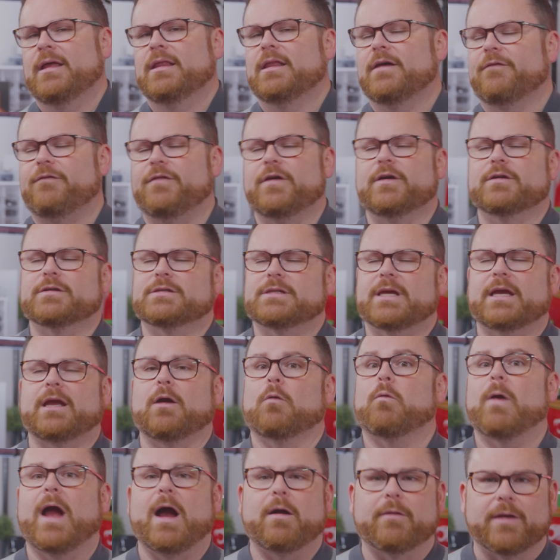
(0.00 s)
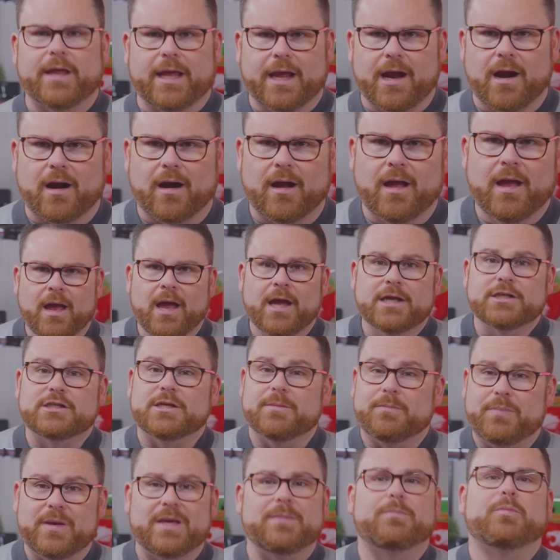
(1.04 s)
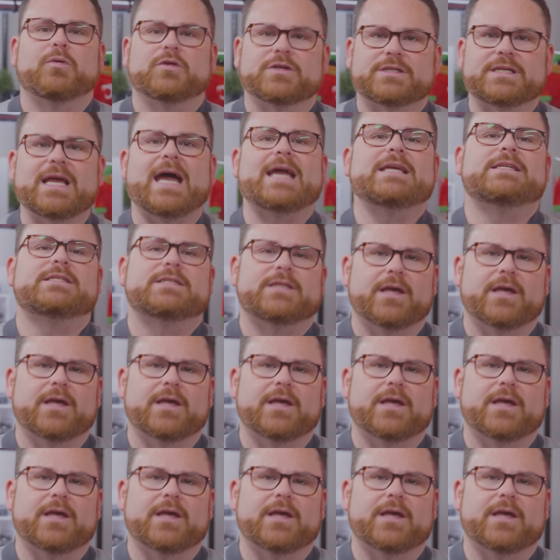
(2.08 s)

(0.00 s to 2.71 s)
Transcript: that feels like a rounding error, to be precise